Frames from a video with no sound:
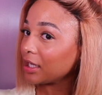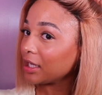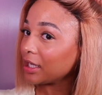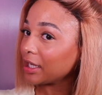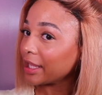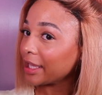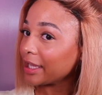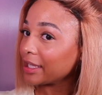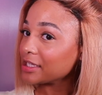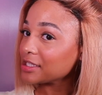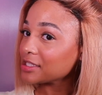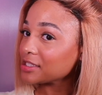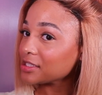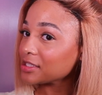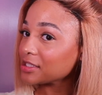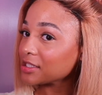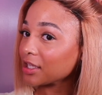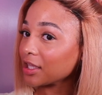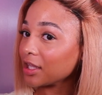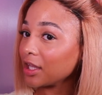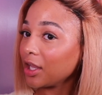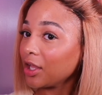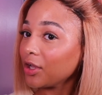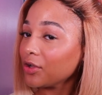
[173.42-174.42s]
lace
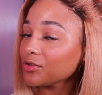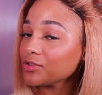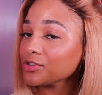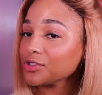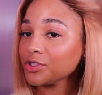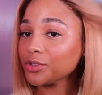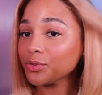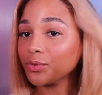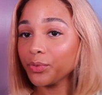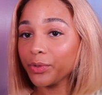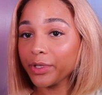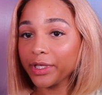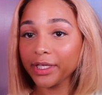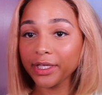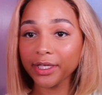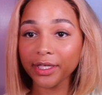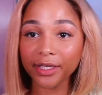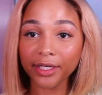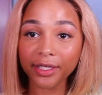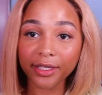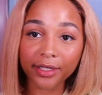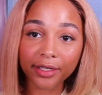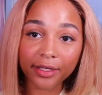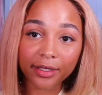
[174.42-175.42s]
closure
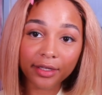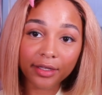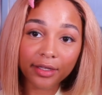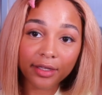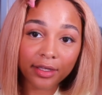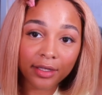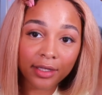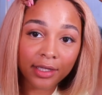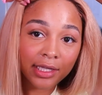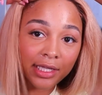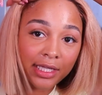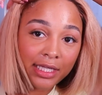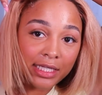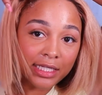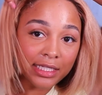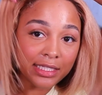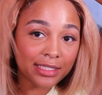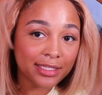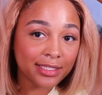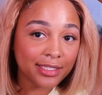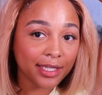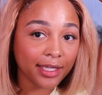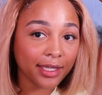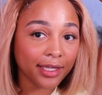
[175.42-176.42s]
wig,
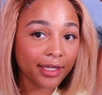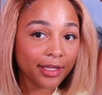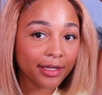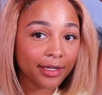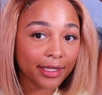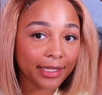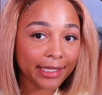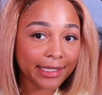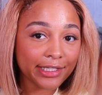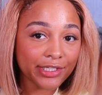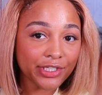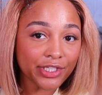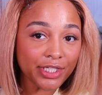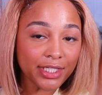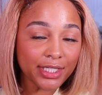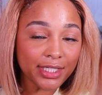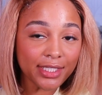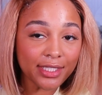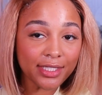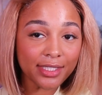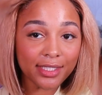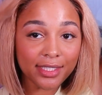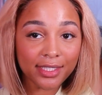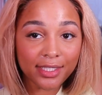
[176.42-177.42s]
10
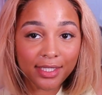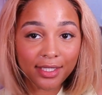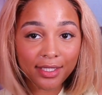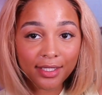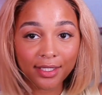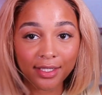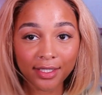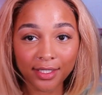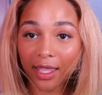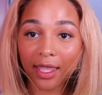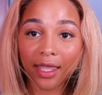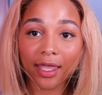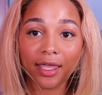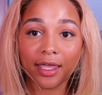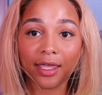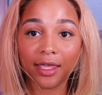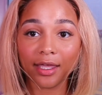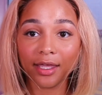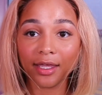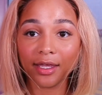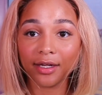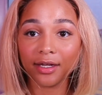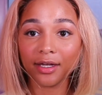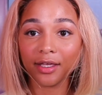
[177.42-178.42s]
inches,
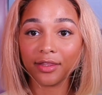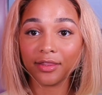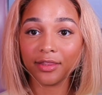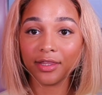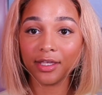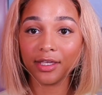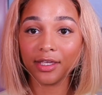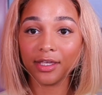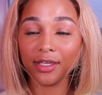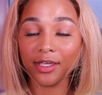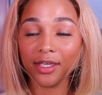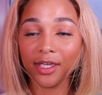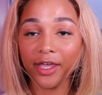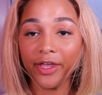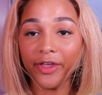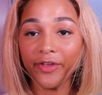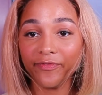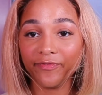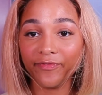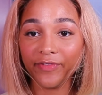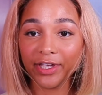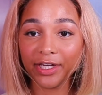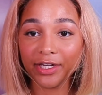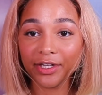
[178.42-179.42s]
and the
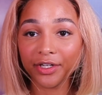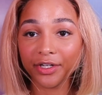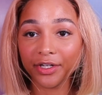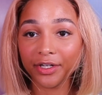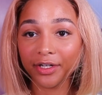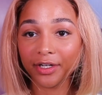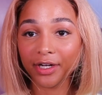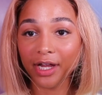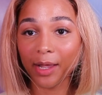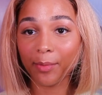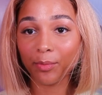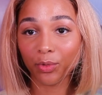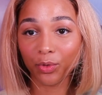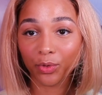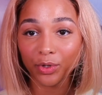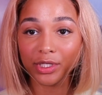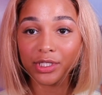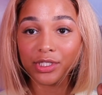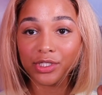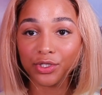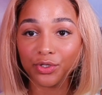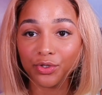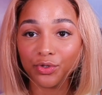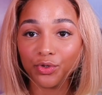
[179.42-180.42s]
vendor I'm going
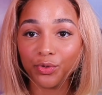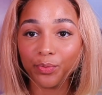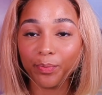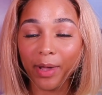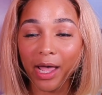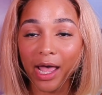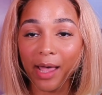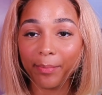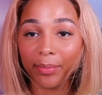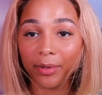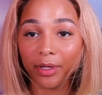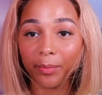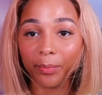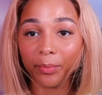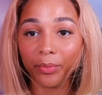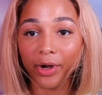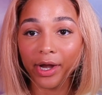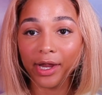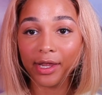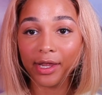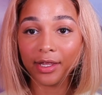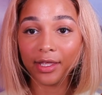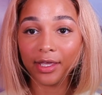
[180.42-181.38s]
to pop up right